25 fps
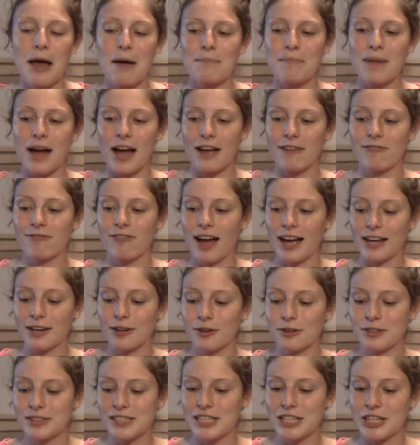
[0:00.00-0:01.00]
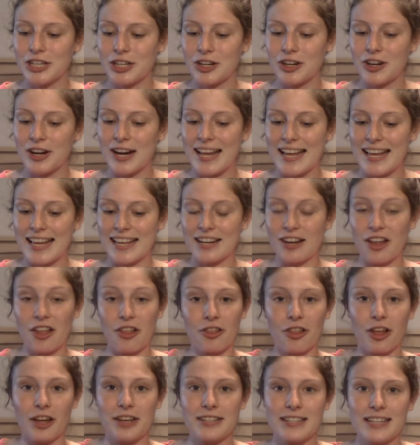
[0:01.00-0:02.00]
my final year in
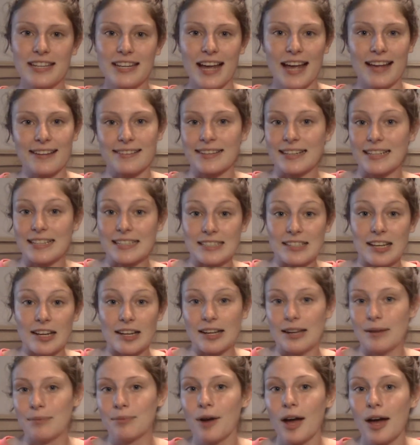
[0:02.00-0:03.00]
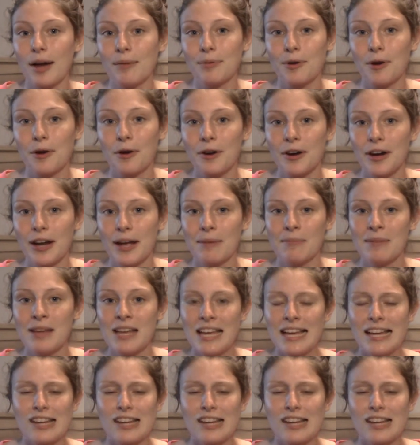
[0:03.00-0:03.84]
London as like a study abroad program.